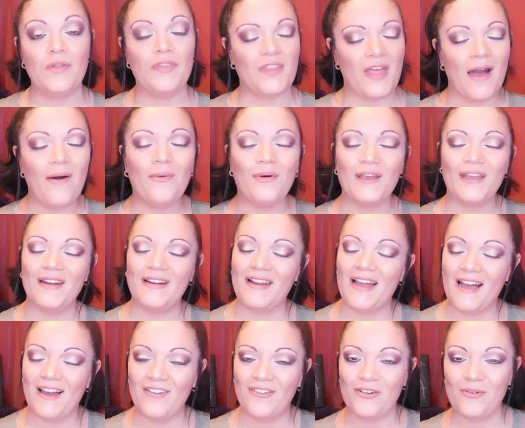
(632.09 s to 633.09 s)
but that will get an
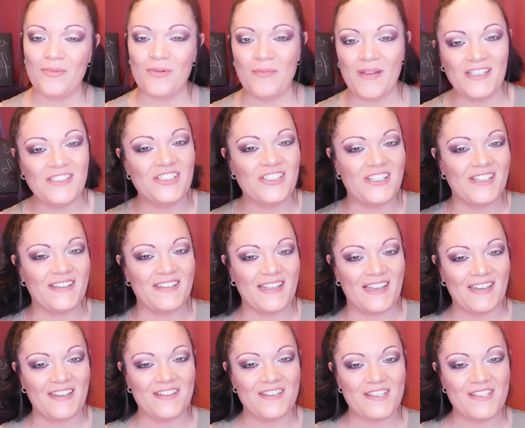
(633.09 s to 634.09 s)
honorable mention at the
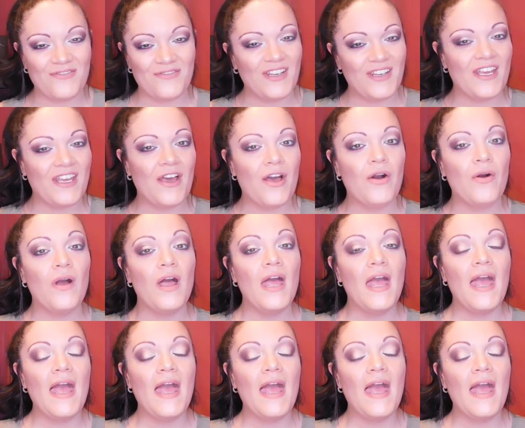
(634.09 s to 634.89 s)
end of this video.